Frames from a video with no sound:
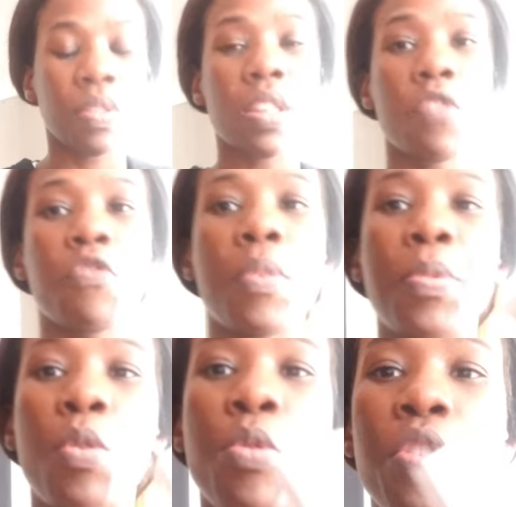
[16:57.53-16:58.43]
Then from
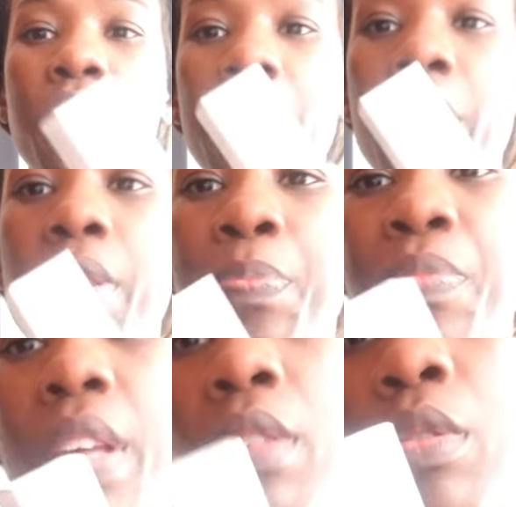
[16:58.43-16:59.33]
The Ordinary, y'all